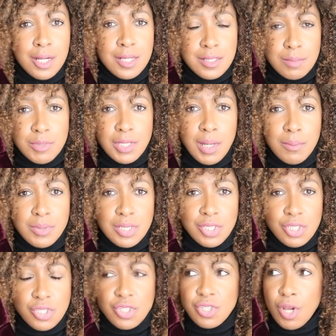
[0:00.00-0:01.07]
Sometimes it's
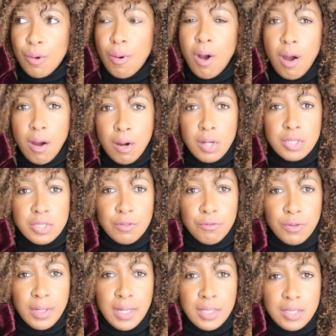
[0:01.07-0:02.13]
just so hard to
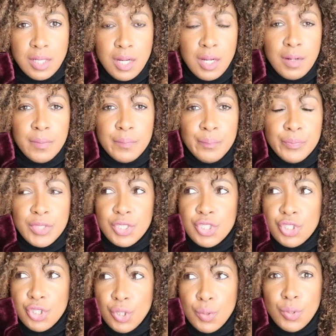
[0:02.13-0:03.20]
find the
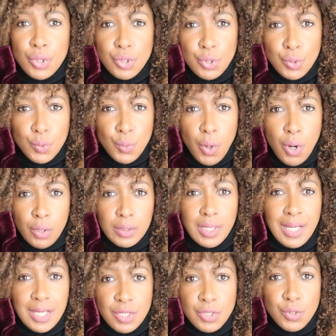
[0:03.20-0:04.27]
shoe that you want
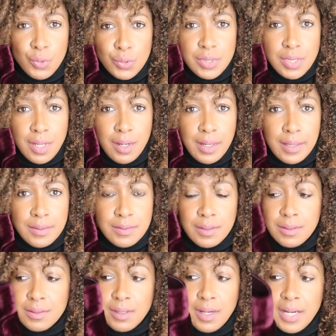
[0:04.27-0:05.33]
in your size.
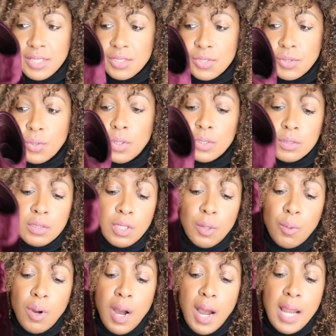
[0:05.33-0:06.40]
And I just thought, you know
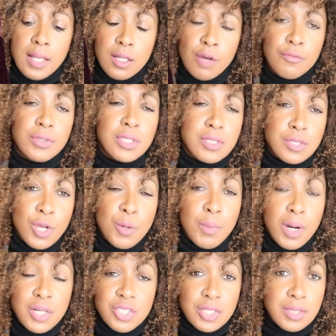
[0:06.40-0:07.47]
what, I love these so
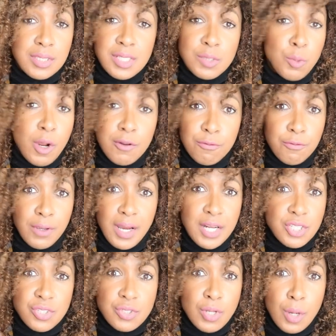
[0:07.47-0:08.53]
much. These won't fit. I
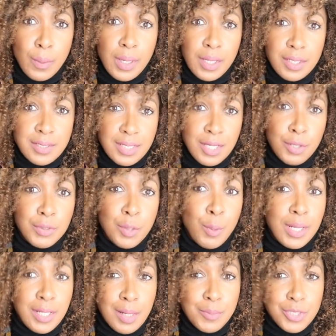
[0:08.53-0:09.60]
just know it because they only
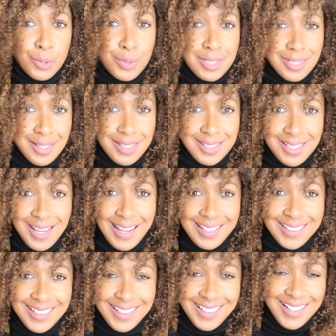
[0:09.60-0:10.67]
went up to a size 10.
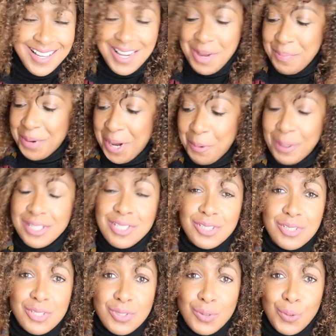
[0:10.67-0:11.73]
But I went into
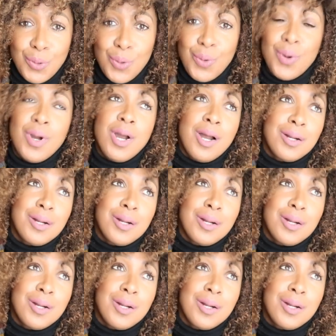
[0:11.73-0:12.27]
the store.